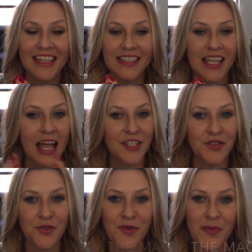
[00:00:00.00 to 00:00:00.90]
It's at
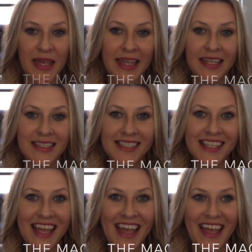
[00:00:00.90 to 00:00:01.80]
your own pace.
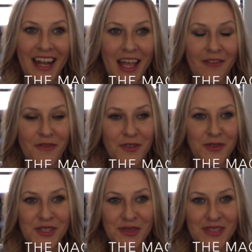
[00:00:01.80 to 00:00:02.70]
And I have a few
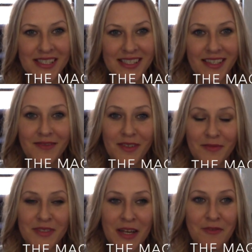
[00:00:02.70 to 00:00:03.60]
students,
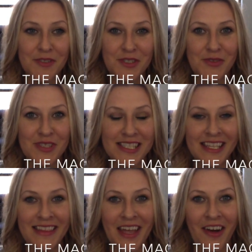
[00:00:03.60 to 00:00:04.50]
several students
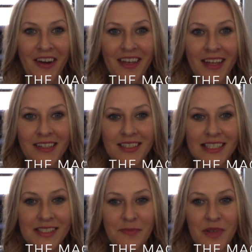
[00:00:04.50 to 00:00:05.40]
in there, and
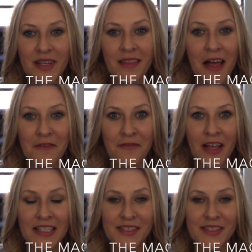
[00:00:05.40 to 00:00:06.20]
it's been a lot of fun.